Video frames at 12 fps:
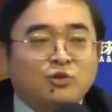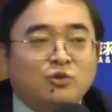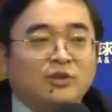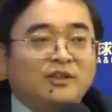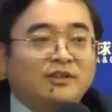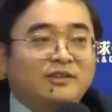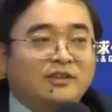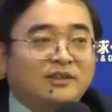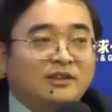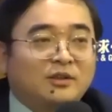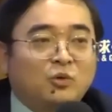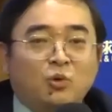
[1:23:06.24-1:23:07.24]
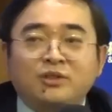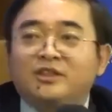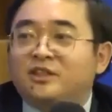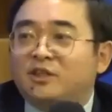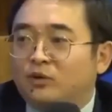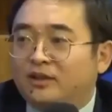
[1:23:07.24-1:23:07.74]
the villagers will
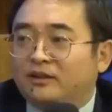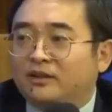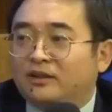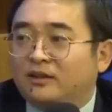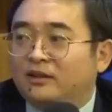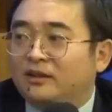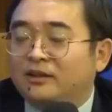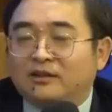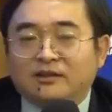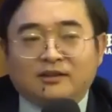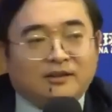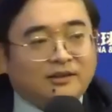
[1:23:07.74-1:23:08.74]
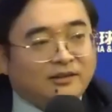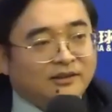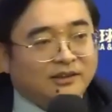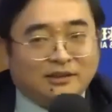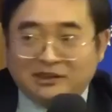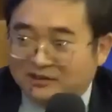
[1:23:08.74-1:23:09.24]

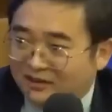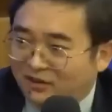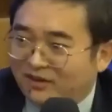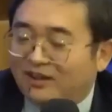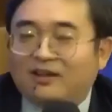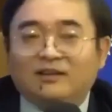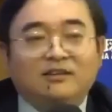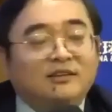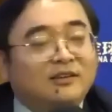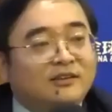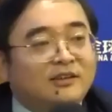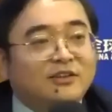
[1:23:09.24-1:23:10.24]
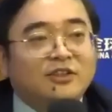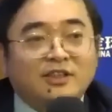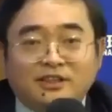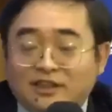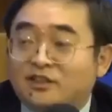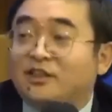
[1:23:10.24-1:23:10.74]
have some successful
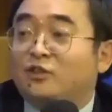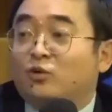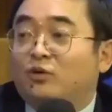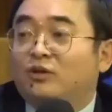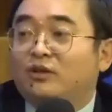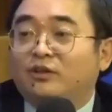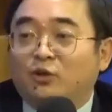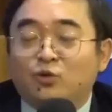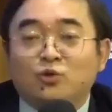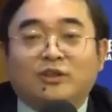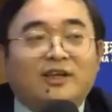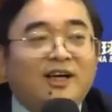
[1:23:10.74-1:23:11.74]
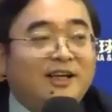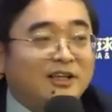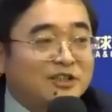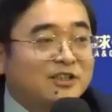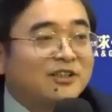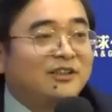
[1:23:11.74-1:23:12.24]
experience which can be copied
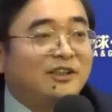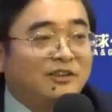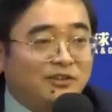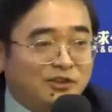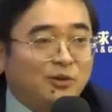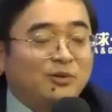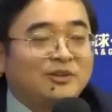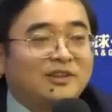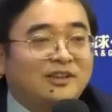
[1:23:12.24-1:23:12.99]
somewhere else.